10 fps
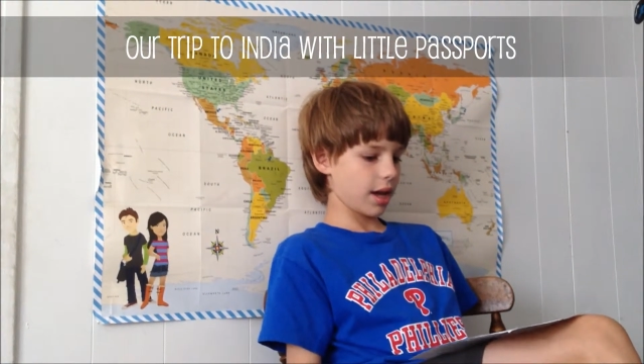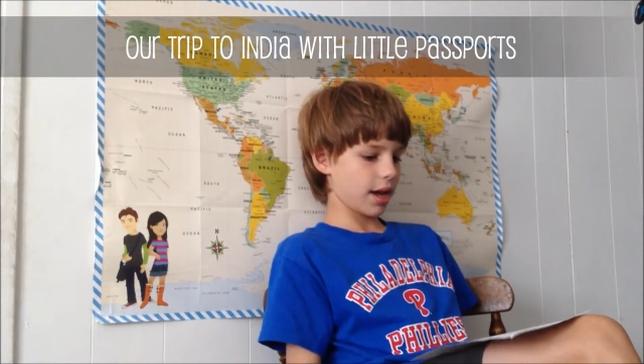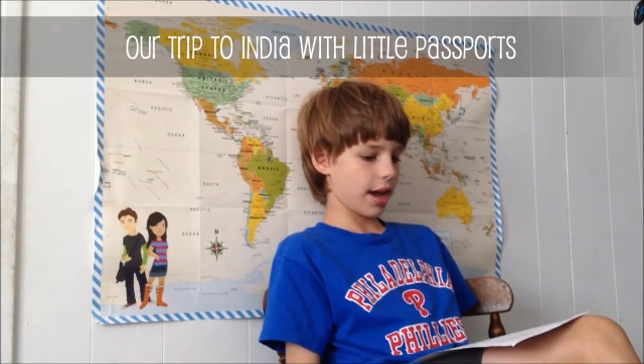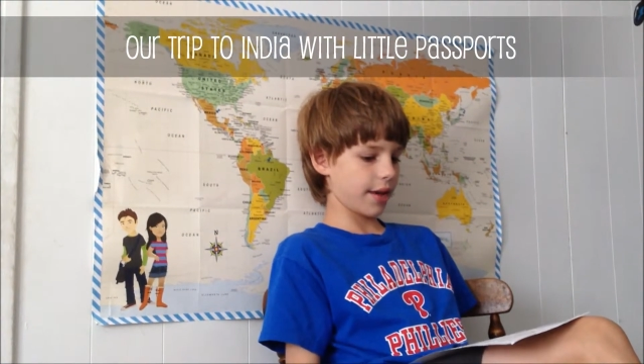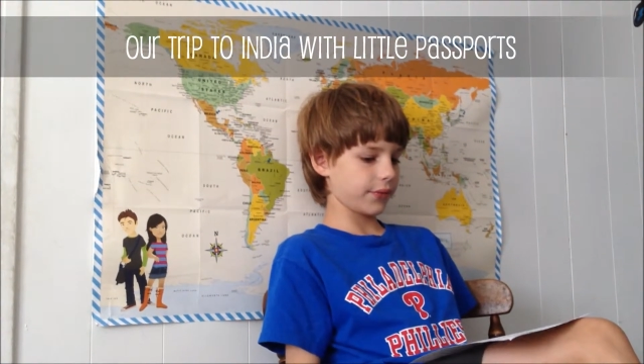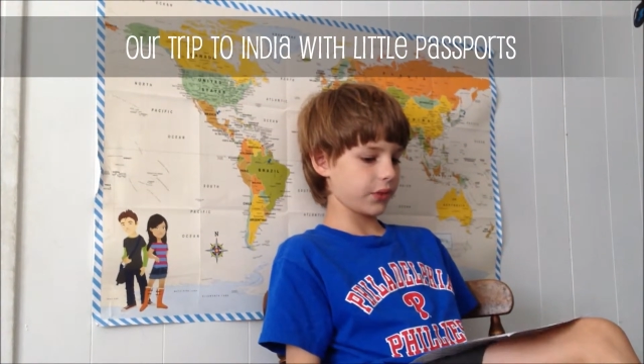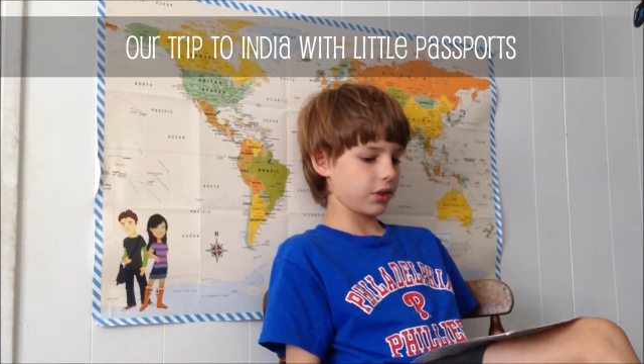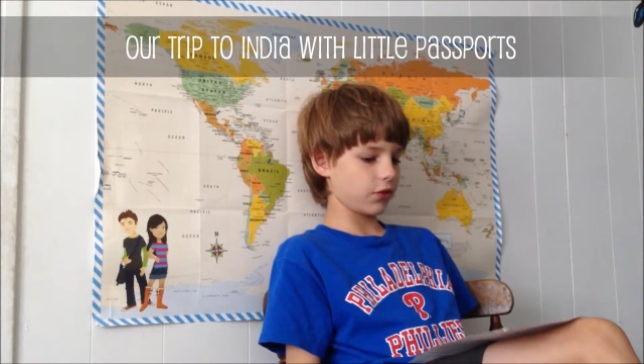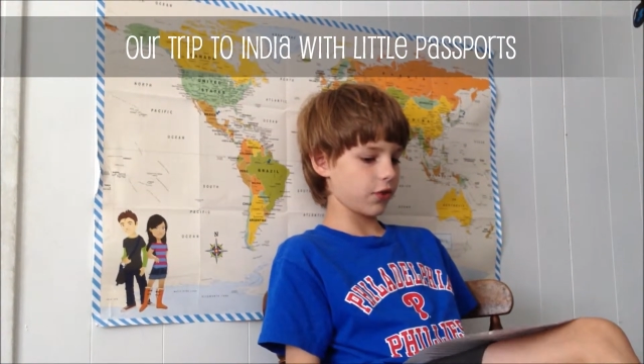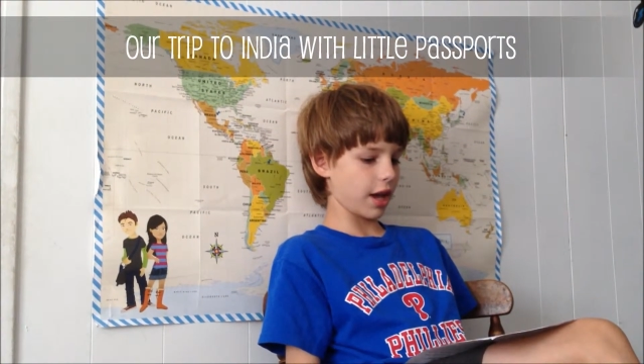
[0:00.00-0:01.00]
Have you
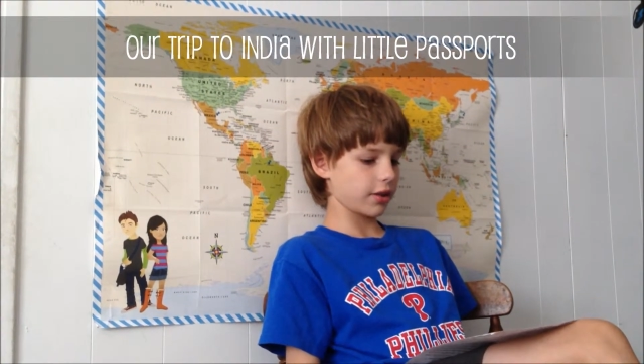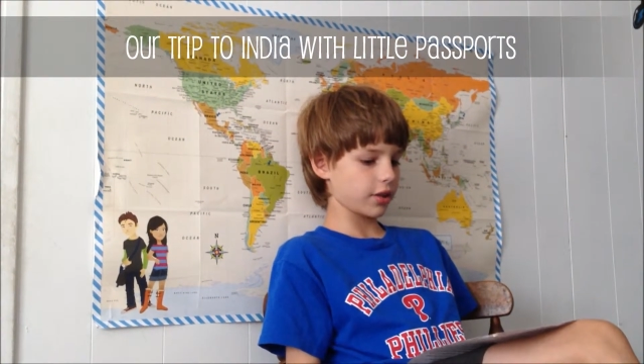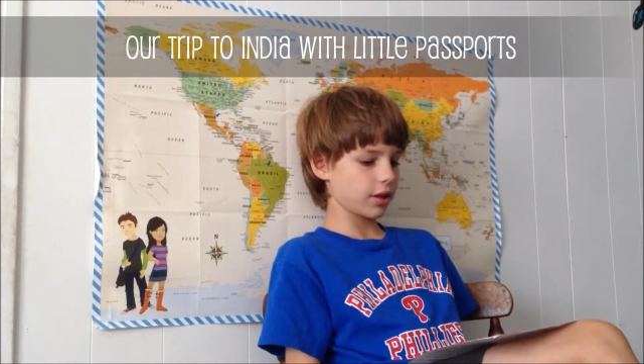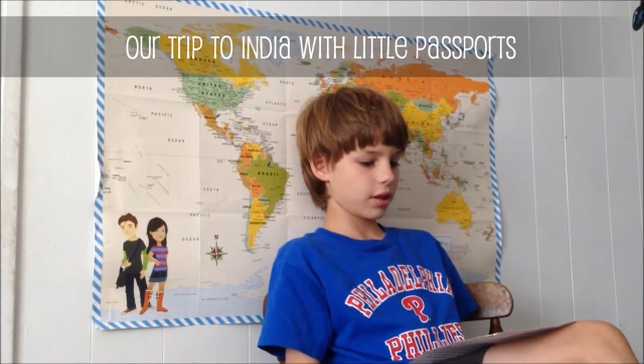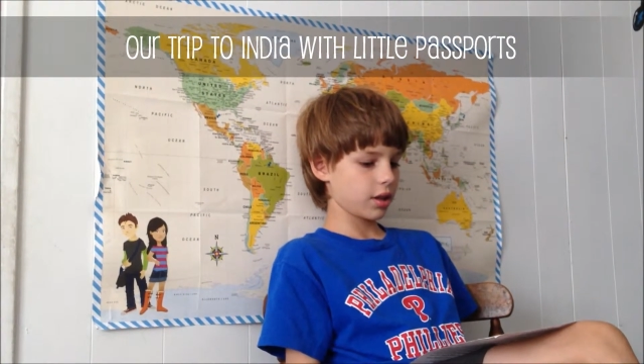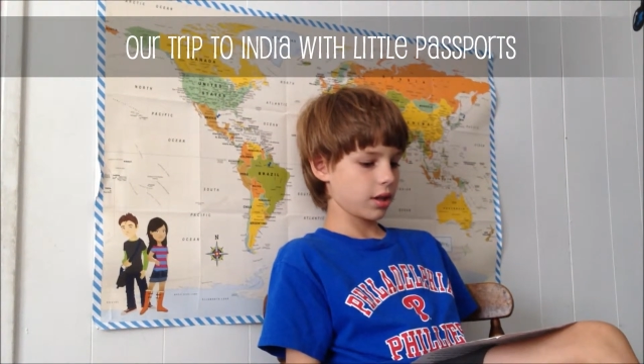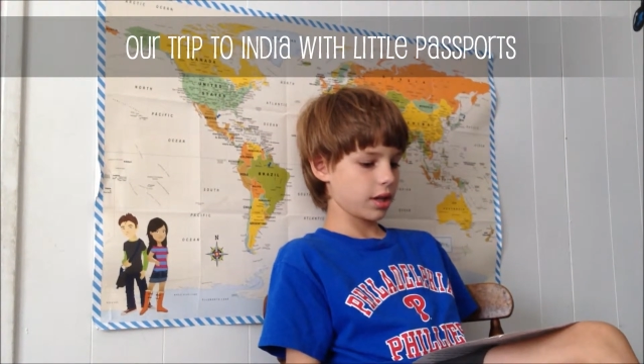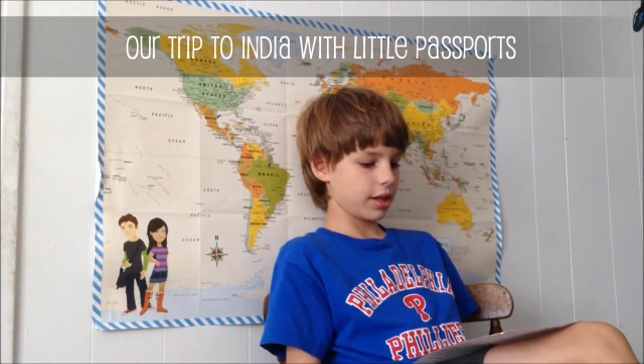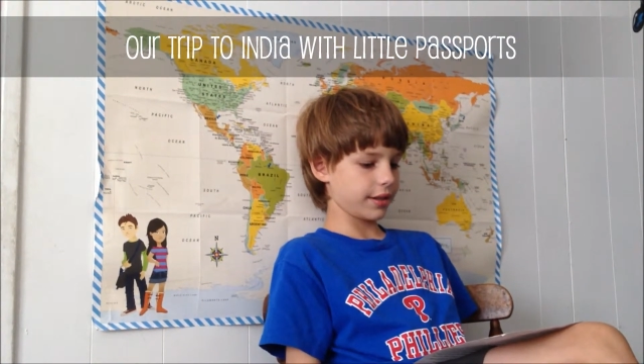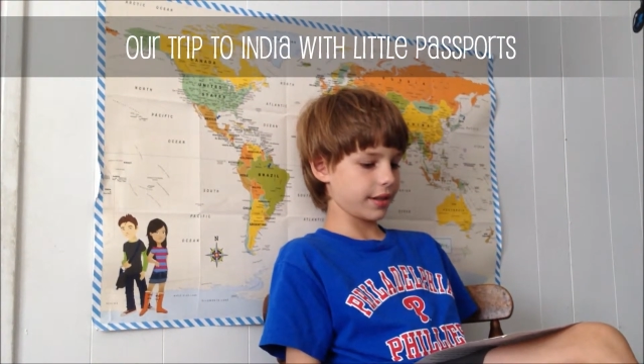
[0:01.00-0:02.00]
found
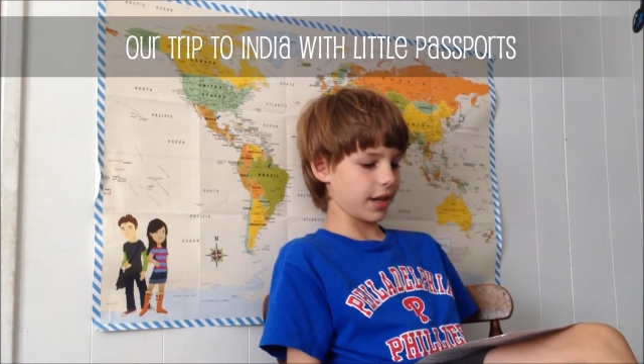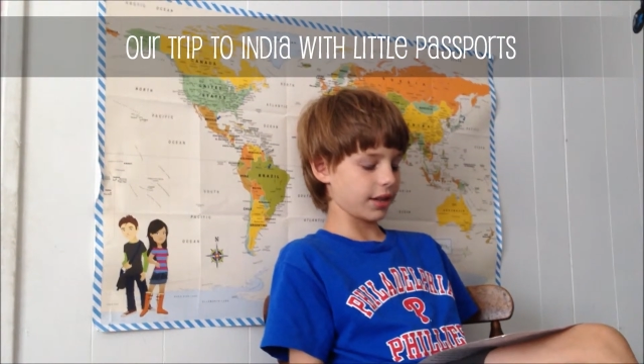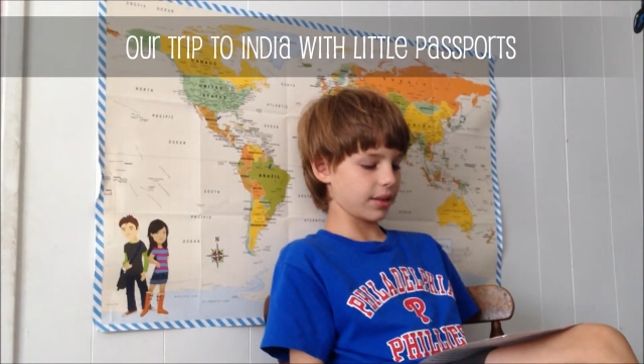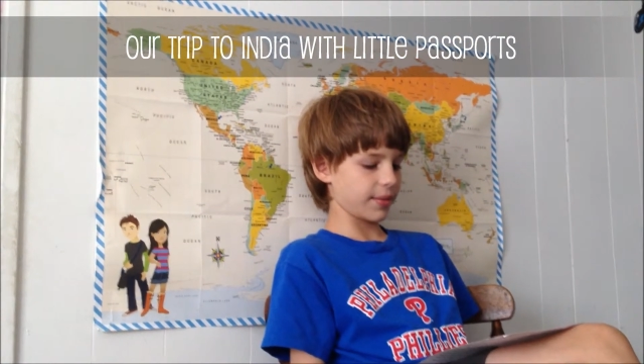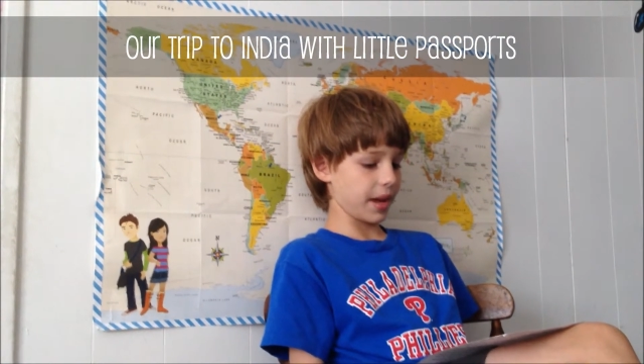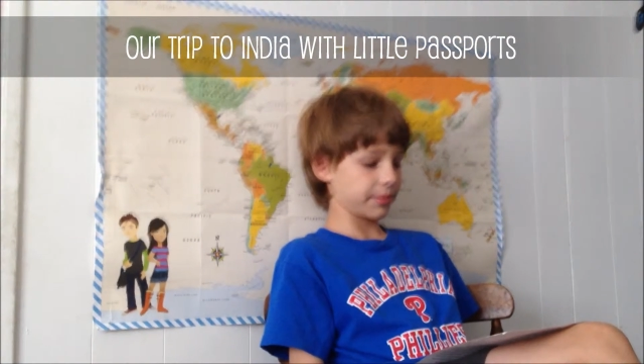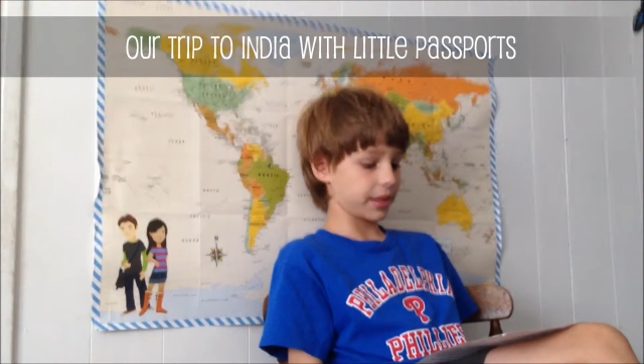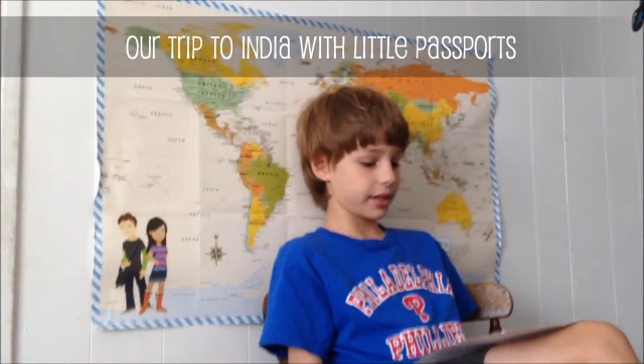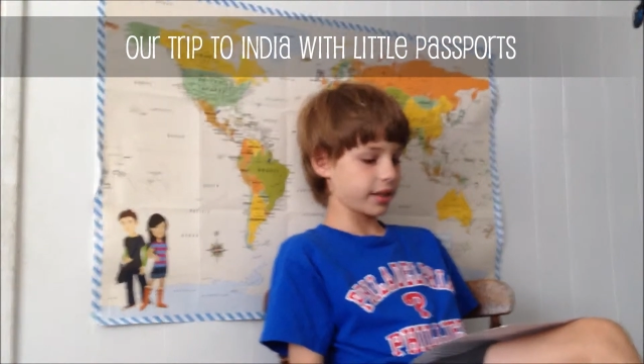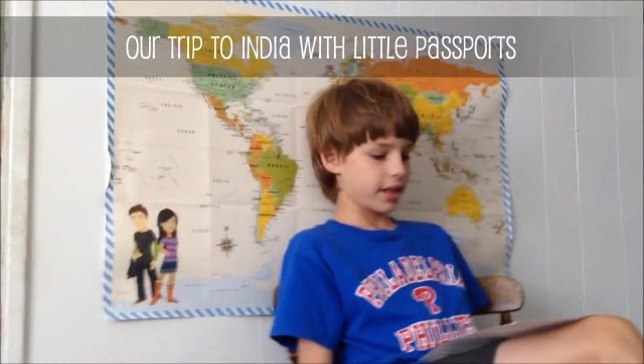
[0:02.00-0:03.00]
India on the map yet?